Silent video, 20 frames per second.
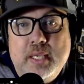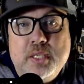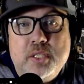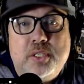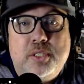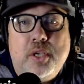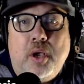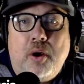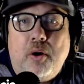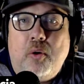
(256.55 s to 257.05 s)

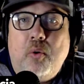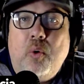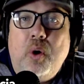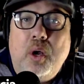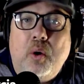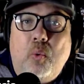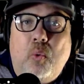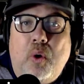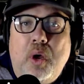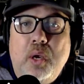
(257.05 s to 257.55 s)

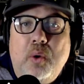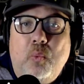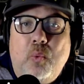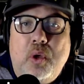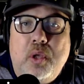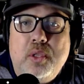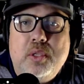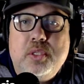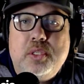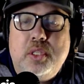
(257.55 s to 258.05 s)
So what
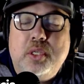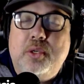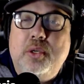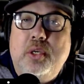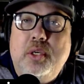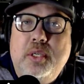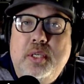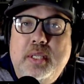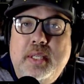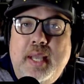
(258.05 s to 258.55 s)
was the
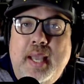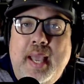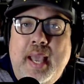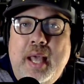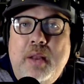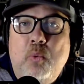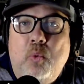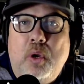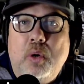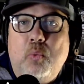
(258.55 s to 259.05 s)
good
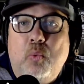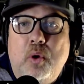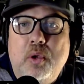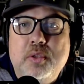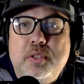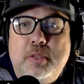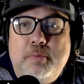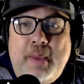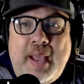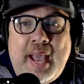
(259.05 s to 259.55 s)
and what
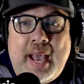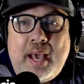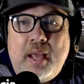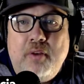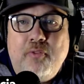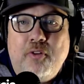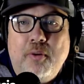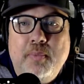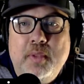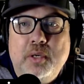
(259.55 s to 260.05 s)
was the
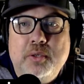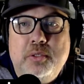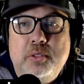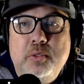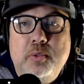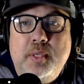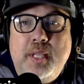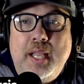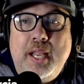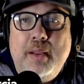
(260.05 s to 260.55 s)
bad from their
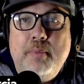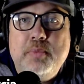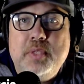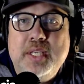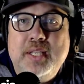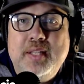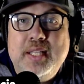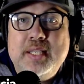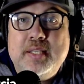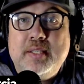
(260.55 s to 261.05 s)
two
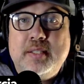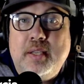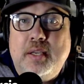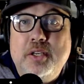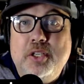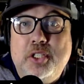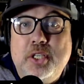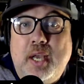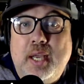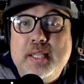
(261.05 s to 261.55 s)
games in the
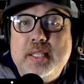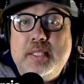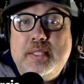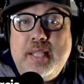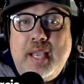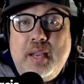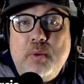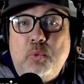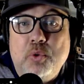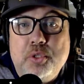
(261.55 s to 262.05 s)
Sunshine
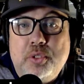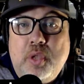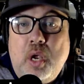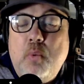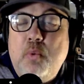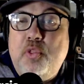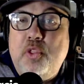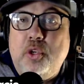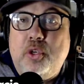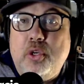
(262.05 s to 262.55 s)
State? We'll
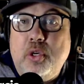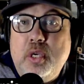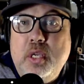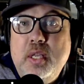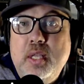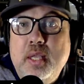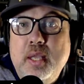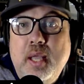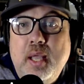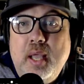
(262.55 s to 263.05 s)
start with the
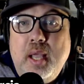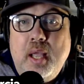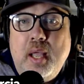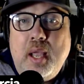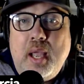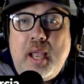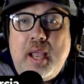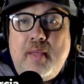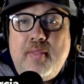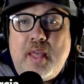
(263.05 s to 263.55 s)
good,
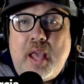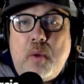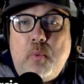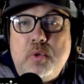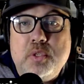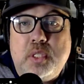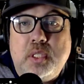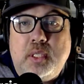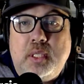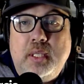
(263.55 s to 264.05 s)
and that
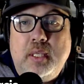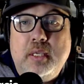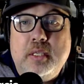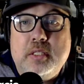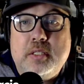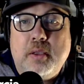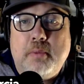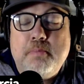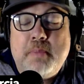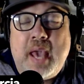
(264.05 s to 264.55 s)
was the
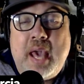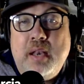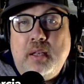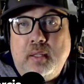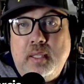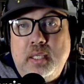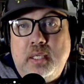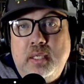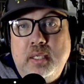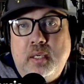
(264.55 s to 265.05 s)
Kings'
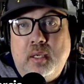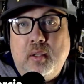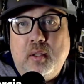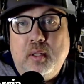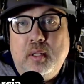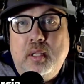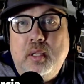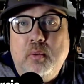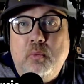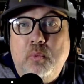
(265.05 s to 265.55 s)
penalty
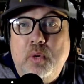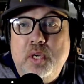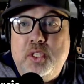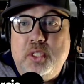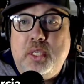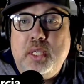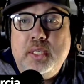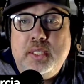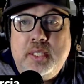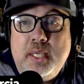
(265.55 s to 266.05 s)
kill,
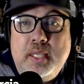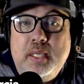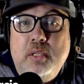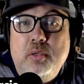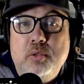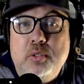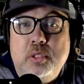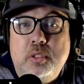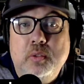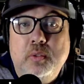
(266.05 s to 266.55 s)
which
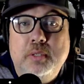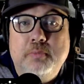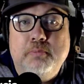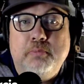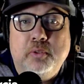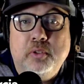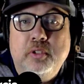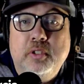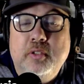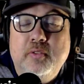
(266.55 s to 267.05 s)
continues to
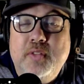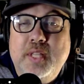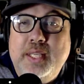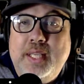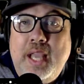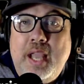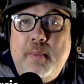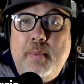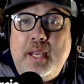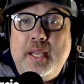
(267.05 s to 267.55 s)
improve. The
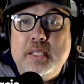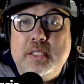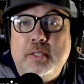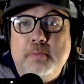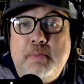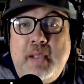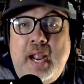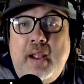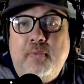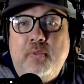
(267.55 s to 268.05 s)
game against
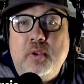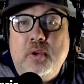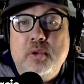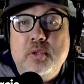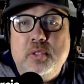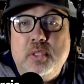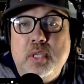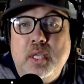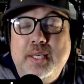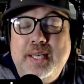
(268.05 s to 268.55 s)
the
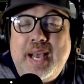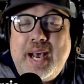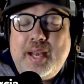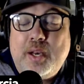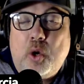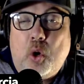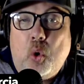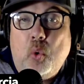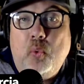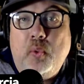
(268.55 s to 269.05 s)
Panthers,
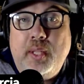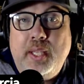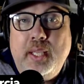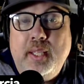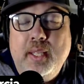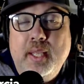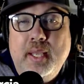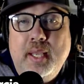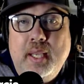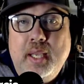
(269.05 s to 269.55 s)
not
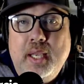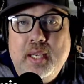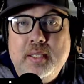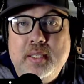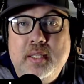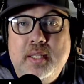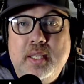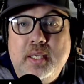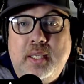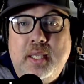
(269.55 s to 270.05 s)
only
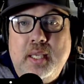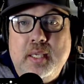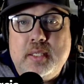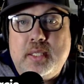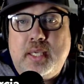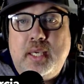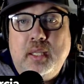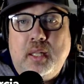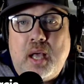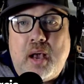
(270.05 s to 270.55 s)
did the
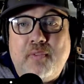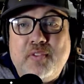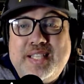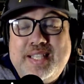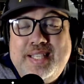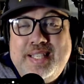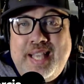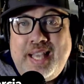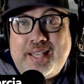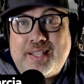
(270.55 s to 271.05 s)
Kings kill off
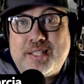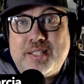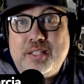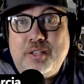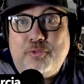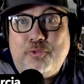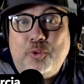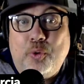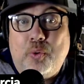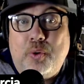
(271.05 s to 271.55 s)

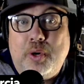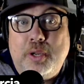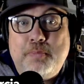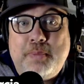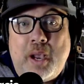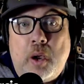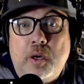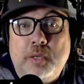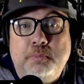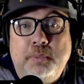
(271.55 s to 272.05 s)
six Florida
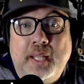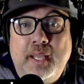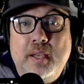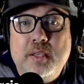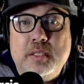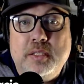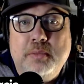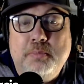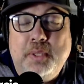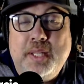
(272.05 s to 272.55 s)
power
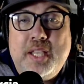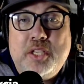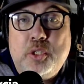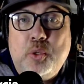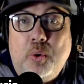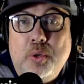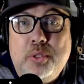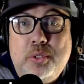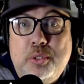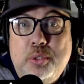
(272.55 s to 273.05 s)
plays, but they
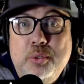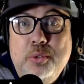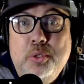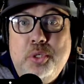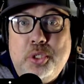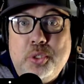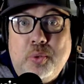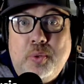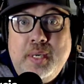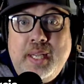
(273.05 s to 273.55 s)
scored
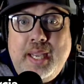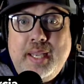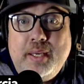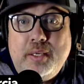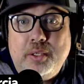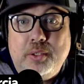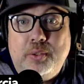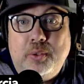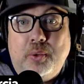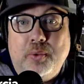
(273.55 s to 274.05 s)
two
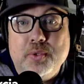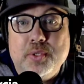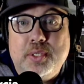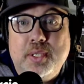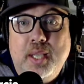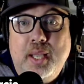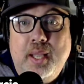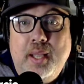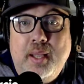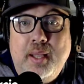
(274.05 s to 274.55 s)
shorthanded
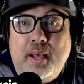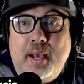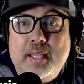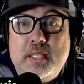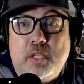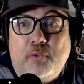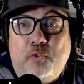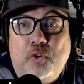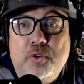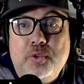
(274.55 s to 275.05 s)
goals.
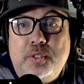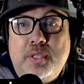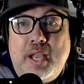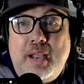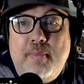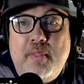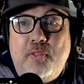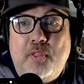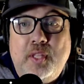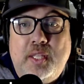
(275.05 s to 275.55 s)
It's the first
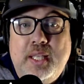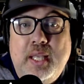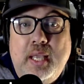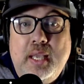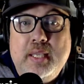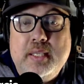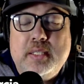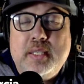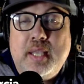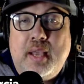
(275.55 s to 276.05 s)
time that the
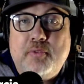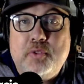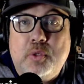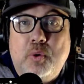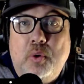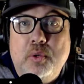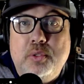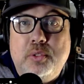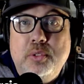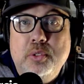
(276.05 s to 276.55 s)
Kings have
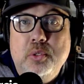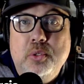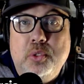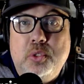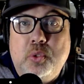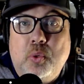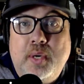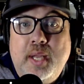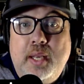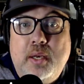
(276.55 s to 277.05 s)
scored two
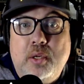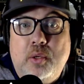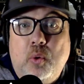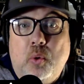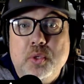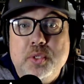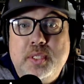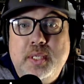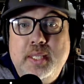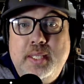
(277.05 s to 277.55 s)
shorthanded
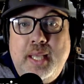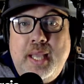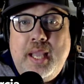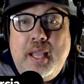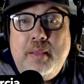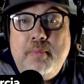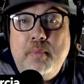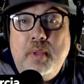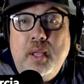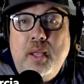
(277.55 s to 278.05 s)
goals in a
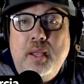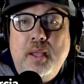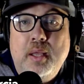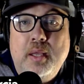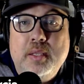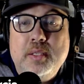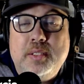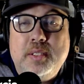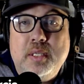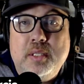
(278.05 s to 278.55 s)
game
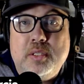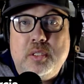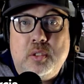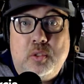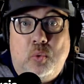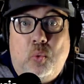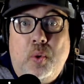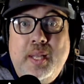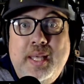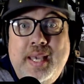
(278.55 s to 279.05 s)
since
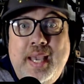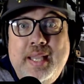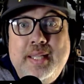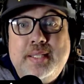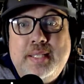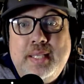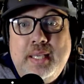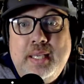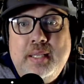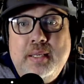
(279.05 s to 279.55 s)

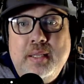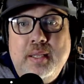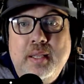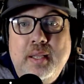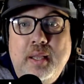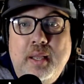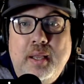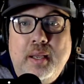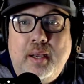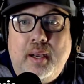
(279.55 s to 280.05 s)
2018.
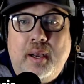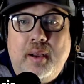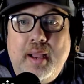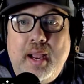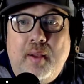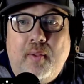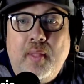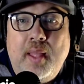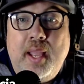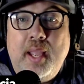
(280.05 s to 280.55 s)

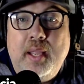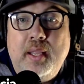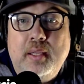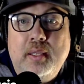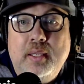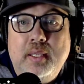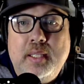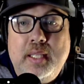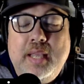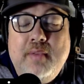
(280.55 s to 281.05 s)

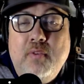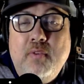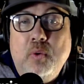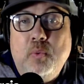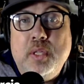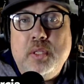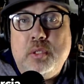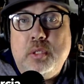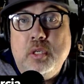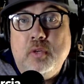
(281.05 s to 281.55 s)
LA
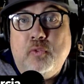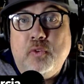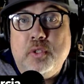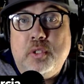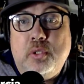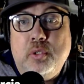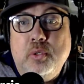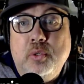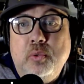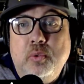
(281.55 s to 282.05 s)
even went
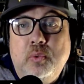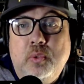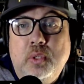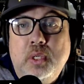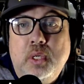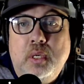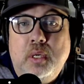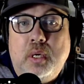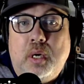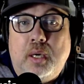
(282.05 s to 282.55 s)
2-for-2
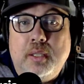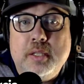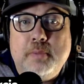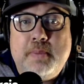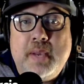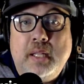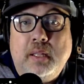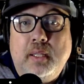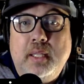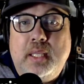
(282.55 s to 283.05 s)
on
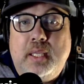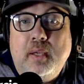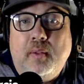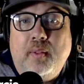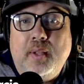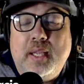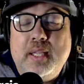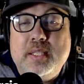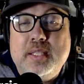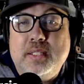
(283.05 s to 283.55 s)
the penalty
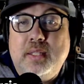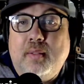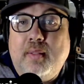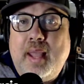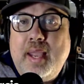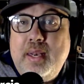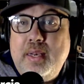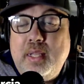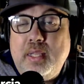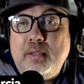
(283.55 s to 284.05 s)
kill against the
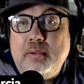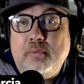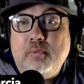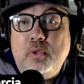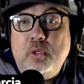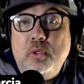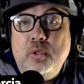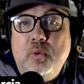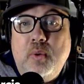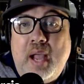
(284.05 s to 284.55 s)
Lightning,
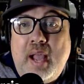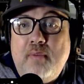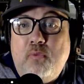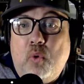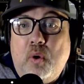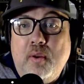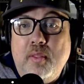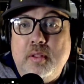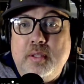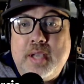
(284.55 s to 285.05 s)
who have
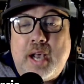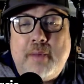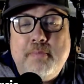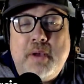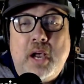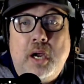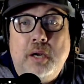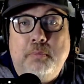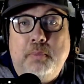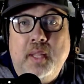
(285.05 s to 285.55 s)
one of the
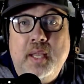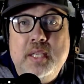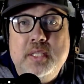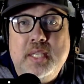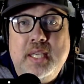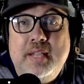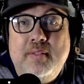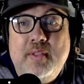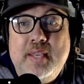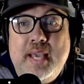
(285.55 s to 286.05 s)
top power
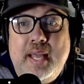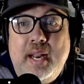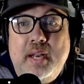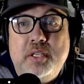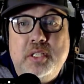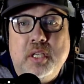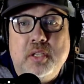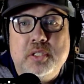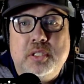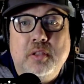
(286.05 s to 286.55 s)
plays in the
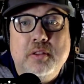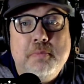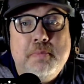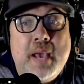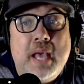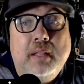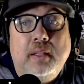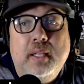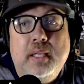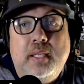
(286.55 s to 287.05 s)
NHL. So the
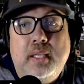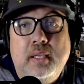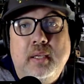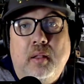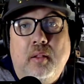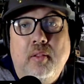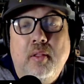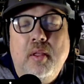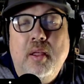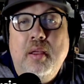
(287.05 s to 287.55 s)
penalty
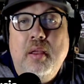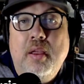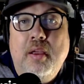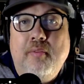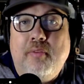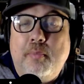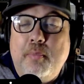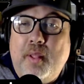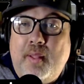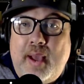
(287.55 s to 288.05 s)
kill
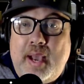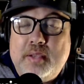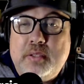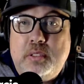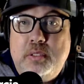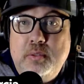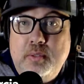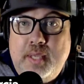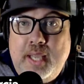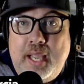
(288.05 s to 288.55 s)
from the
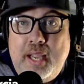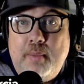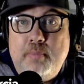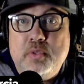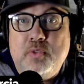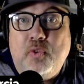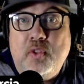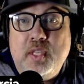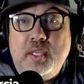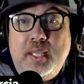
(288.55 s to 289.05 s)
last two
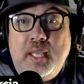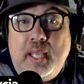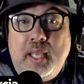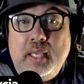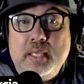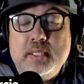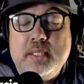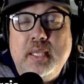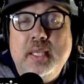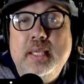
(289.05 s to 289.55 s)
games for the
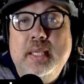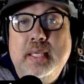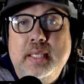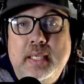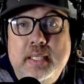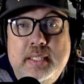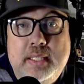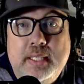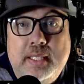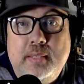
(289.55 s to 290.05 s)
Kings
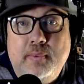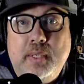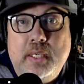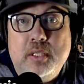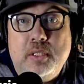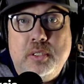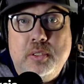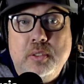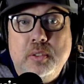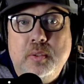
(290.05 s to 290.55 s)

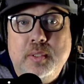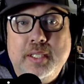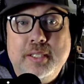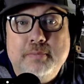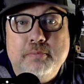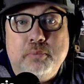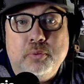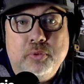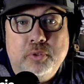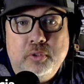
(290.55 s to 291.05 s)
continuing to
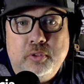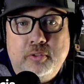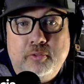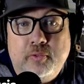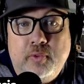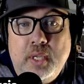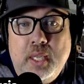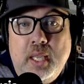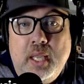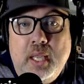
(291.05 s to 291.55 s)
improve.